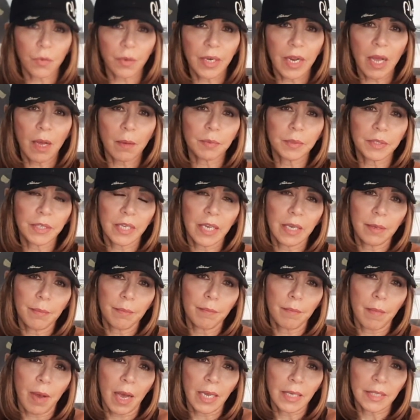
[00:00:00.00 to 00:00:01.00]
it helps
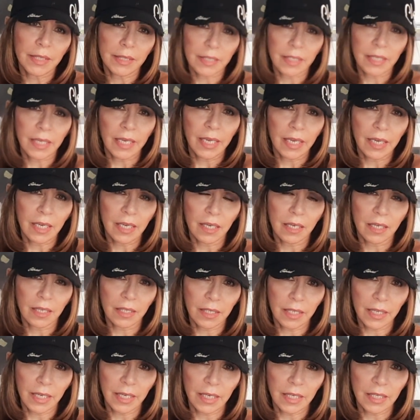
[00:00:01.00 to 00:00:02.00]
keep my sling
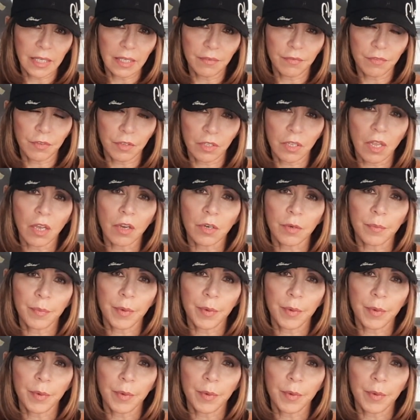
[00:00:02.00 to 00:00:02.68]
clean for a longer